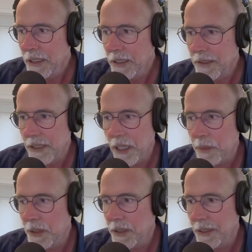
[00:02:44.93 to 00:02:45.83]
this
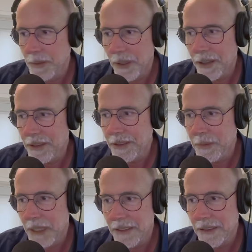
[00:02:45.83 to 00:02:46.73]
cupboard and there were all these
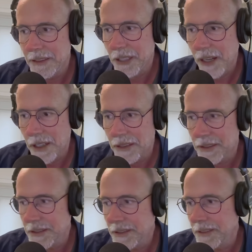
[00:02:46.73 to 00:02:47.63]
amazing chocolates